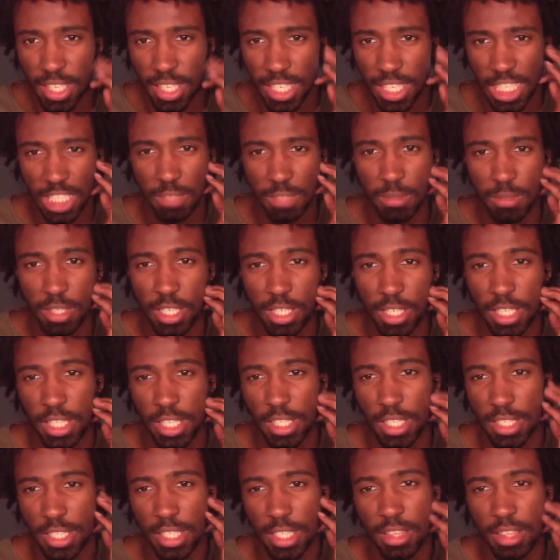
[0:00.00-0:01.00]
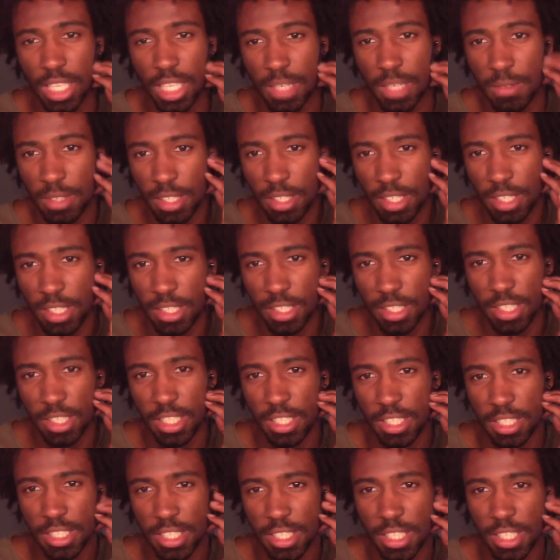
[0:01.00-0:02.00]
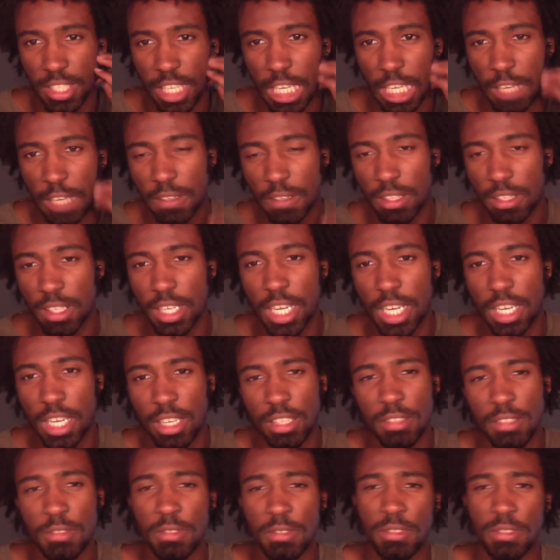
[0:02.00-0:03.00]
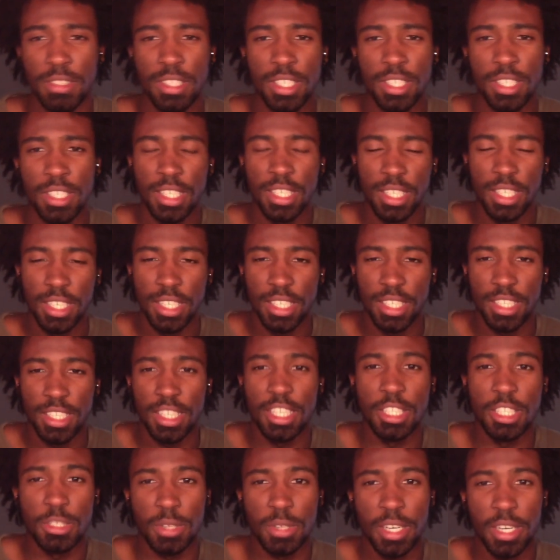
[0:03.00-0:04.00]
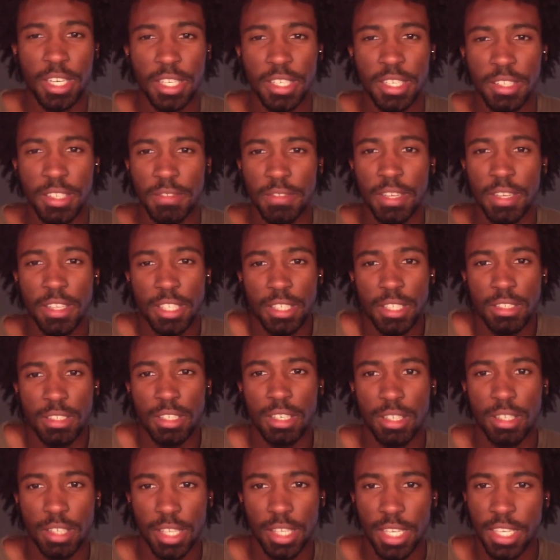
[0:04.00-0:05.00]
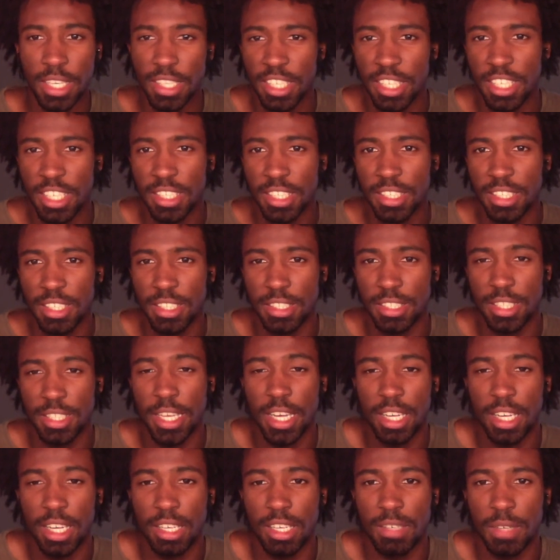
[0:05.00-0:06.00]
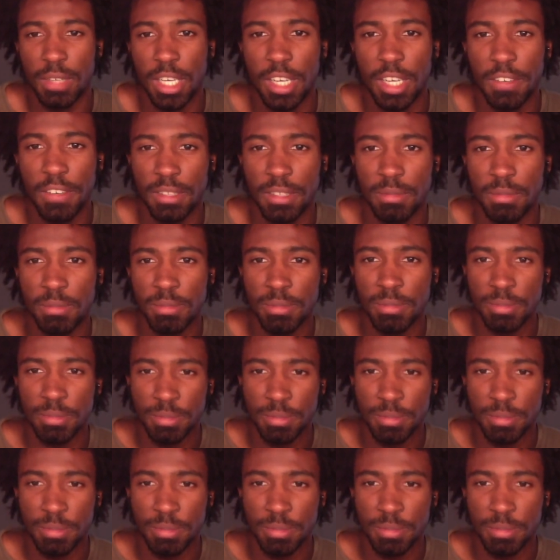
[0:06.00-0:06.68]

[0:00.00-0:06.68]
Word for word: That's why he's sitting there. With, you know, he's he's feeling kind of the dread of doing all that. You know, he's taken away from